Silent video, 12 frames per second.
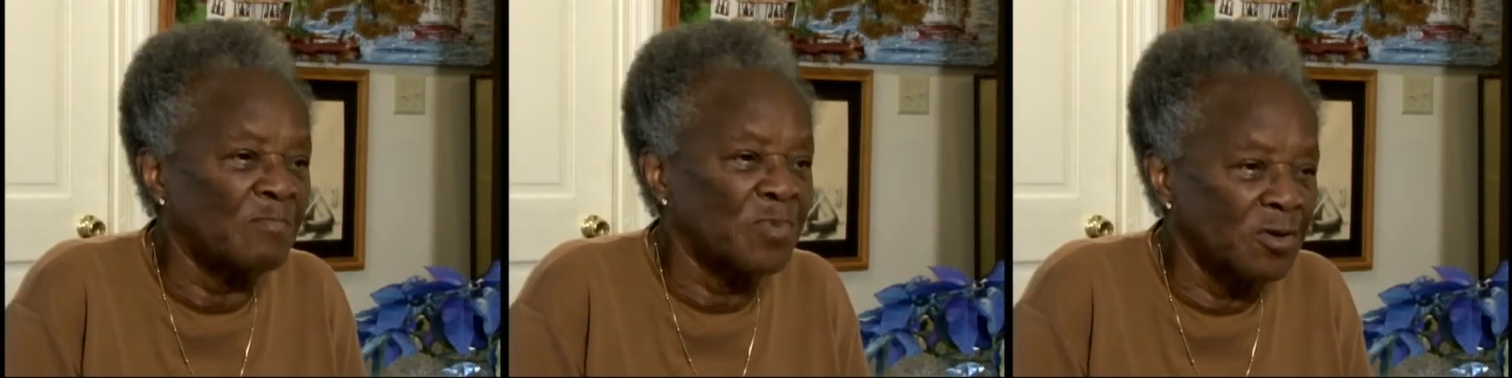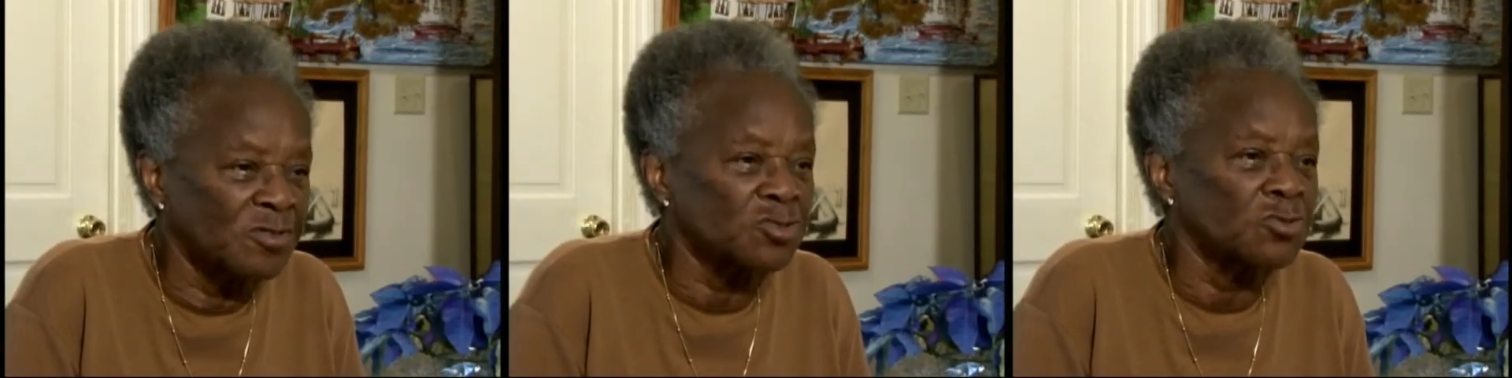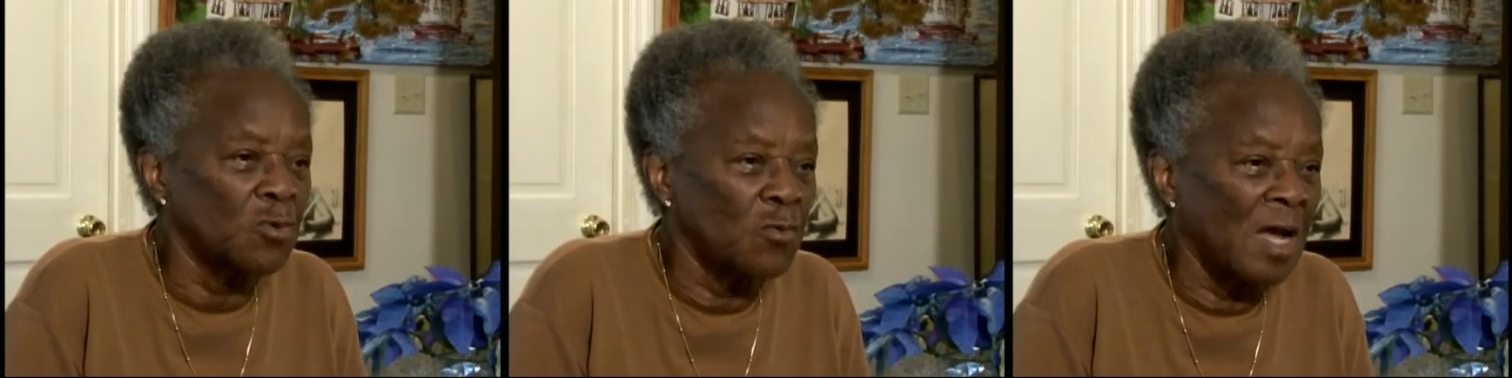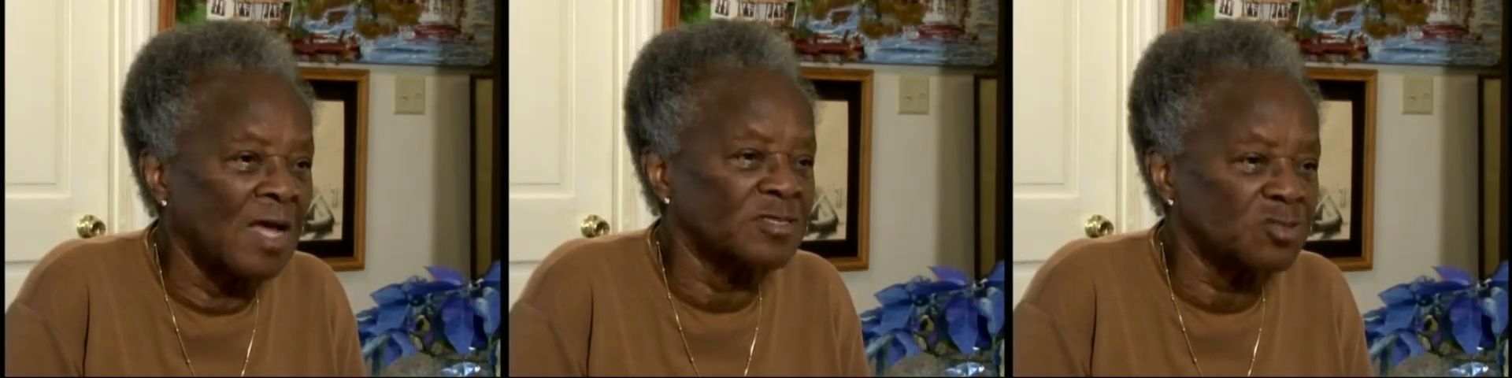a person
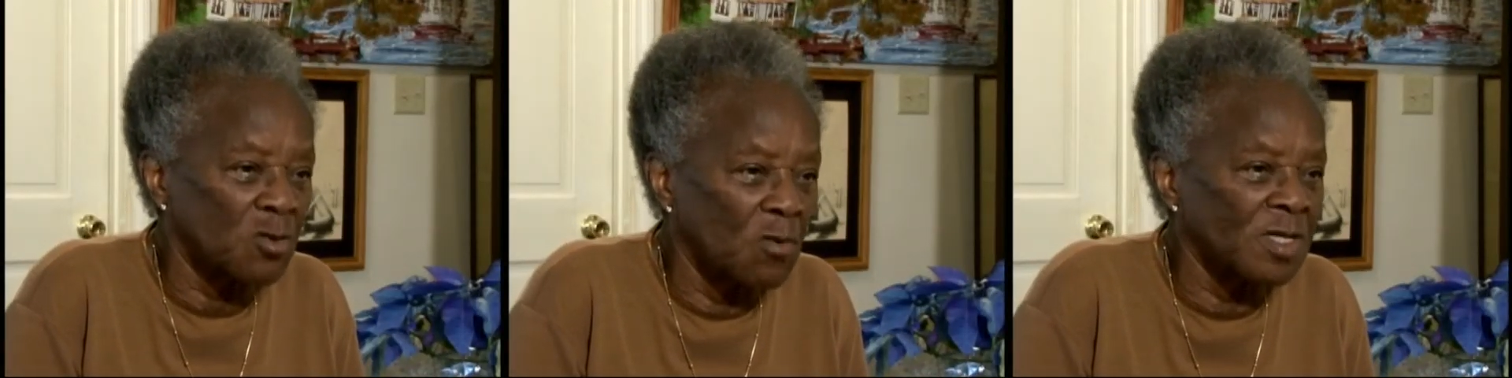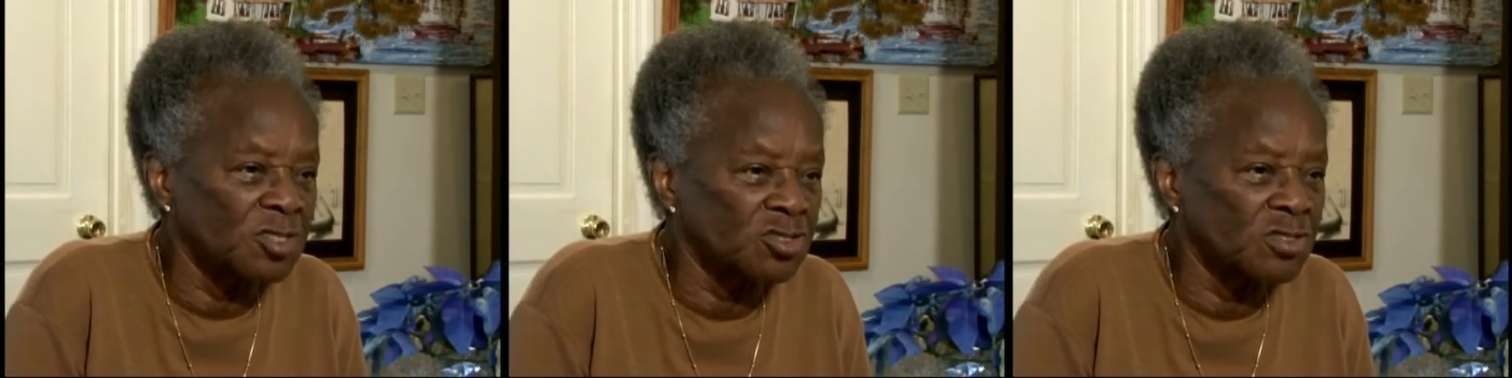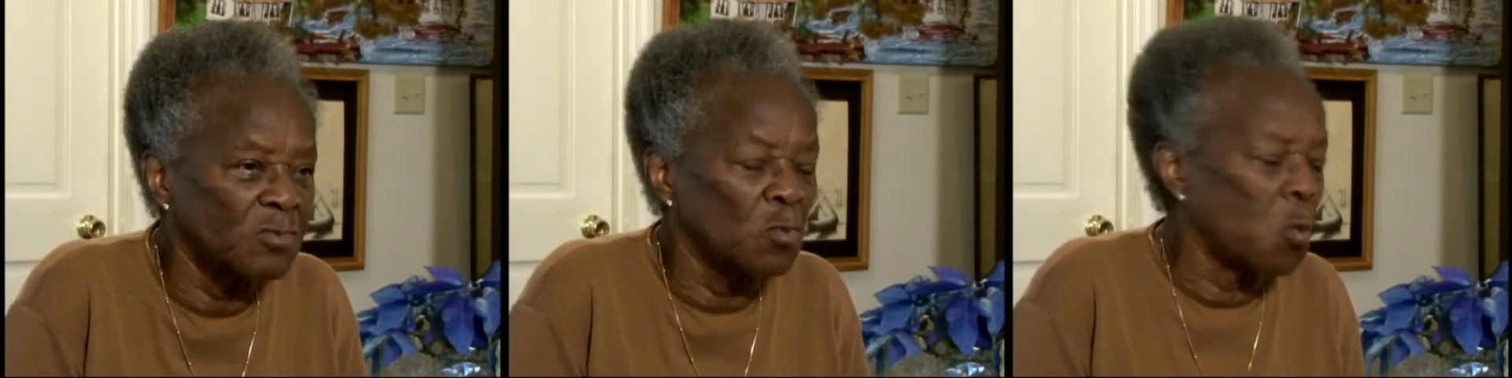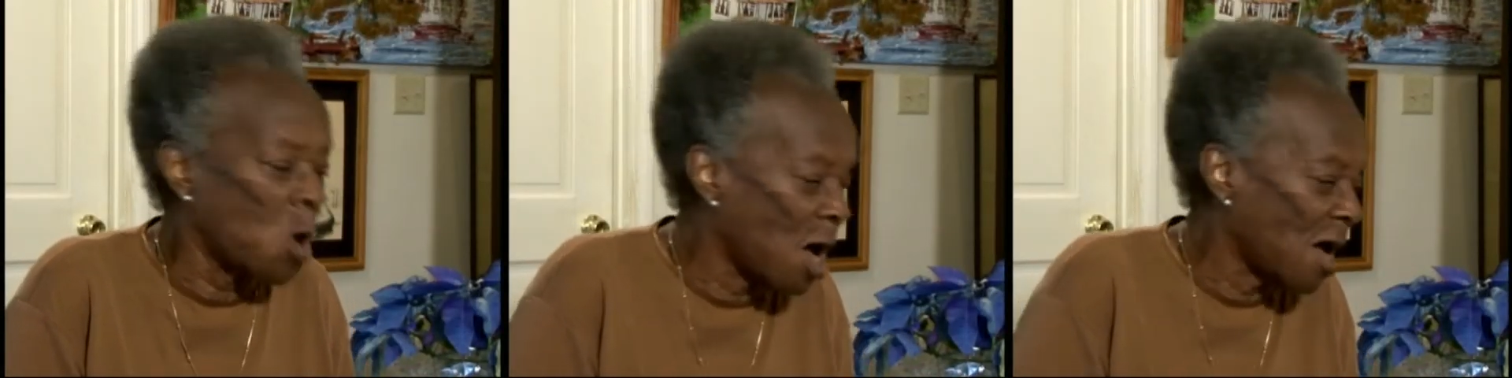who asked
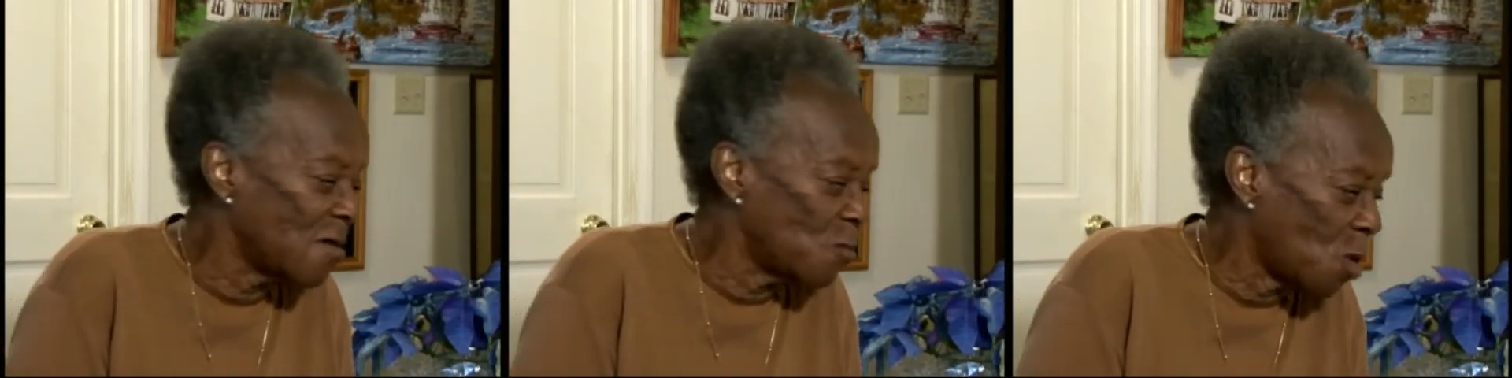questions. Why?